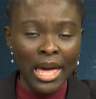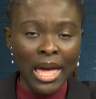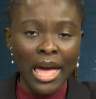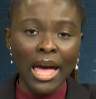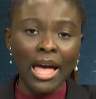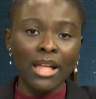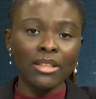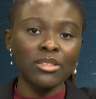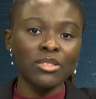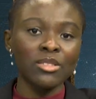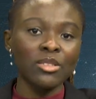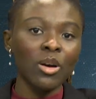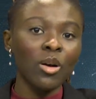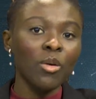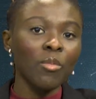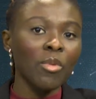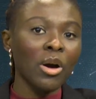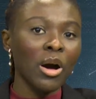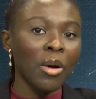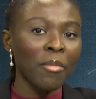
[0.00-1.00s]
and to
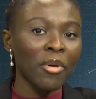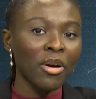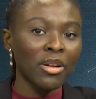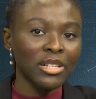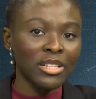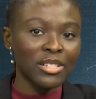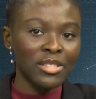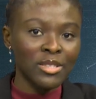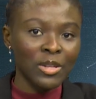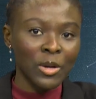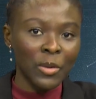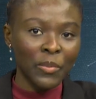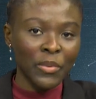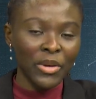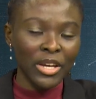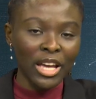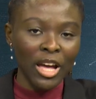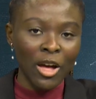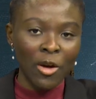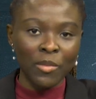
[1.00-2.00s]
talk more about this
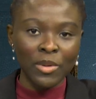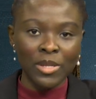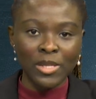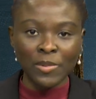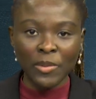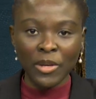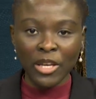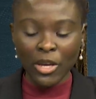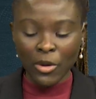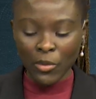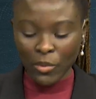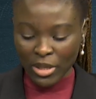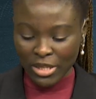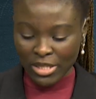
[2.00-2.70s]
topic I'll be speaking